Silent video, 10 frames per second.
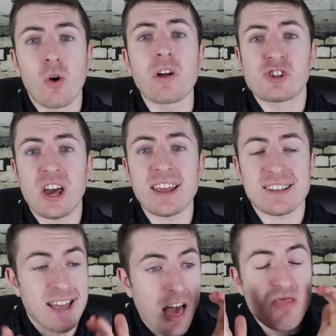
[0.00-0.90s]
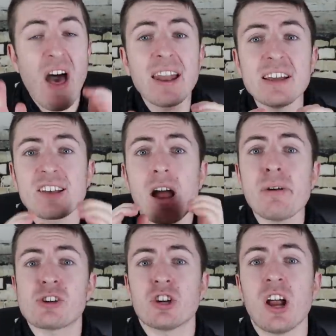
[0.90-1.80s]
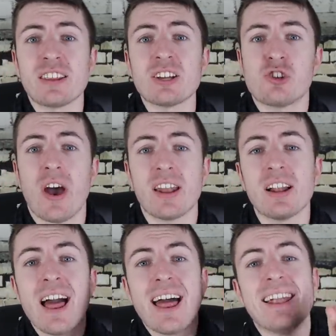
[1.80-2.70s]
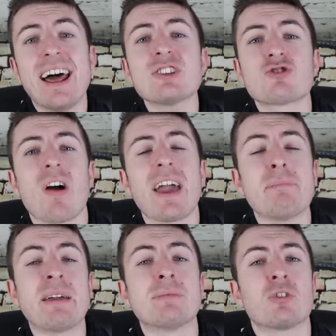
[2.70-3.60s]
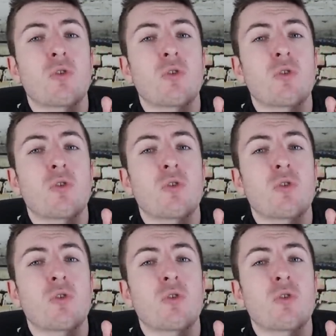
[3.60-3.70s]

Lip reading: Rory Jennings. That is our mission on this channel. Let's try and beat him